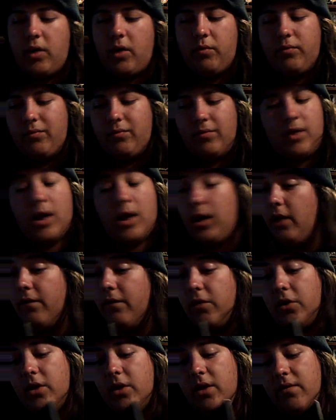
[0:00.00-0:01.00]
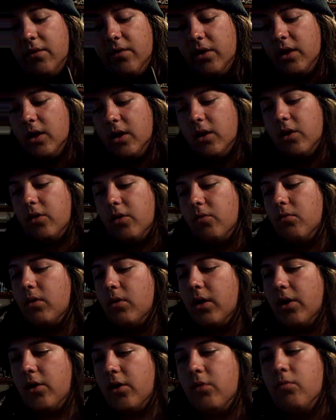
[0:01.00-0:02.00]
I, I love this DVD.
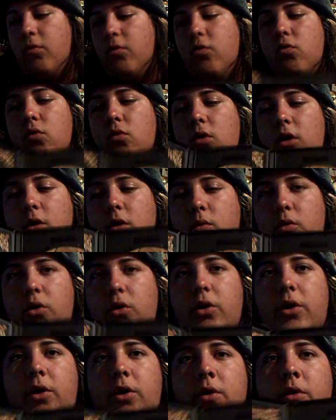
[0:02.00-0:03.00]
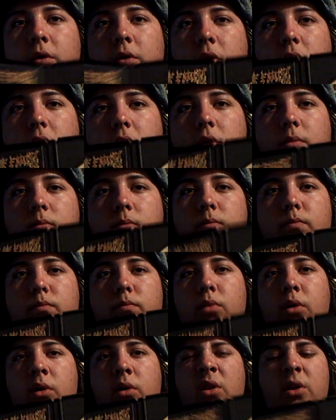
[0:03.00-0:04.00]
It's got some cool artwork, you know, this little
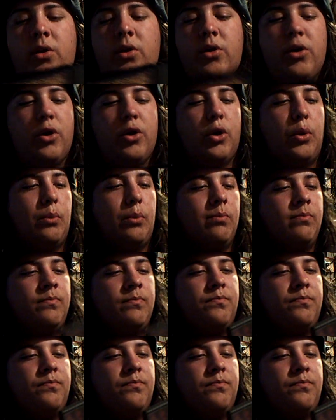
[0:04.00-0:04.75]
booklet in here.